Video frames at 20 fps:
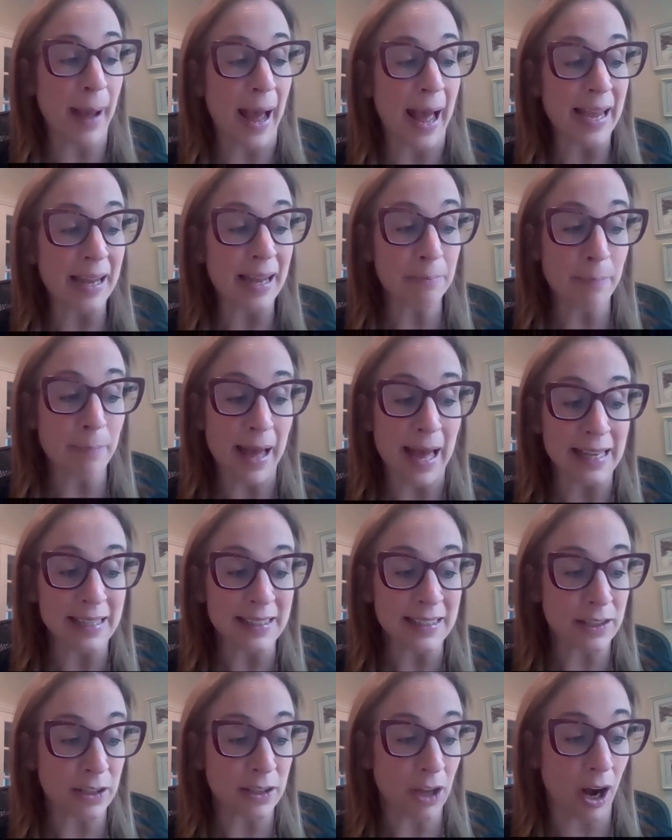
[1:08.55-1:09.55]

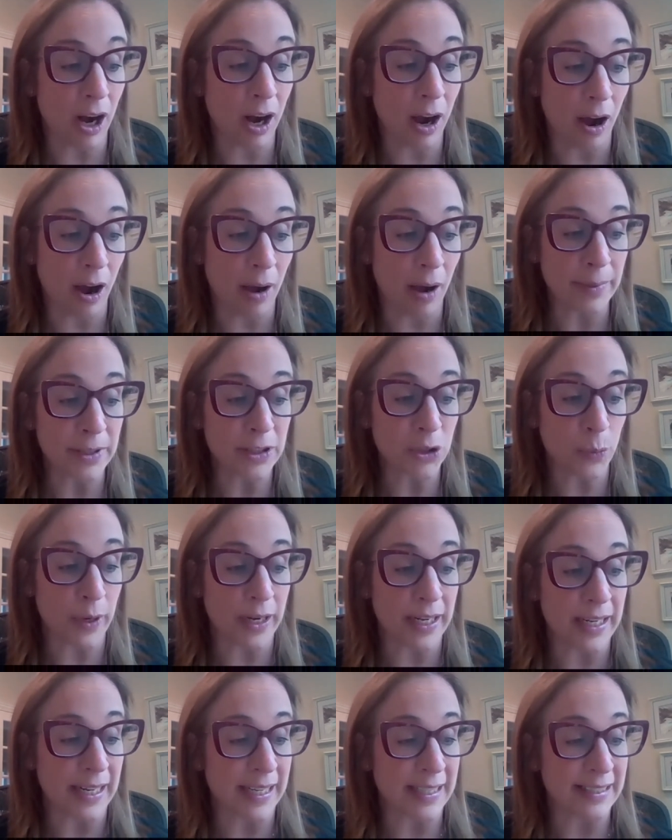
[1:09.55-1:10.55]
BagMask.com in
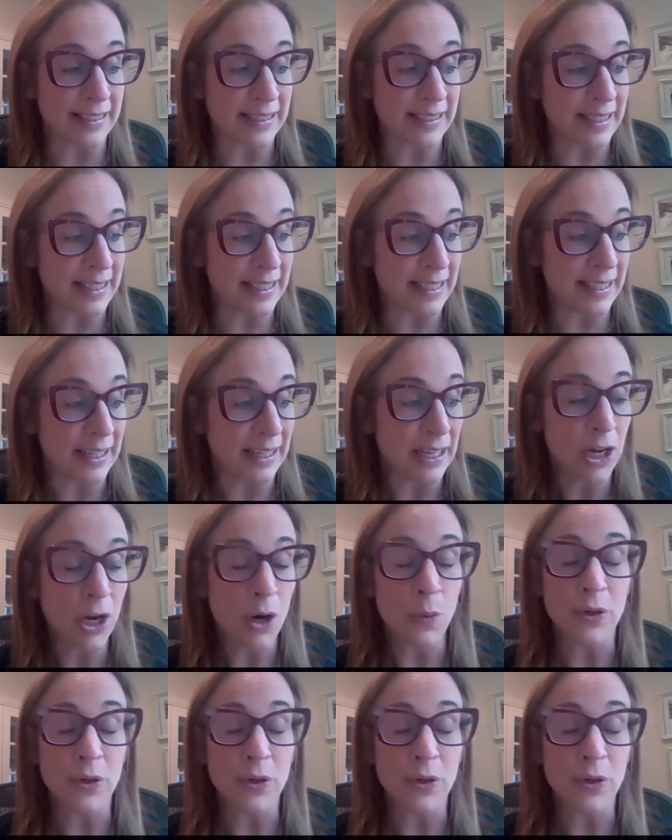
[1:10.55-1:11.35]
2019,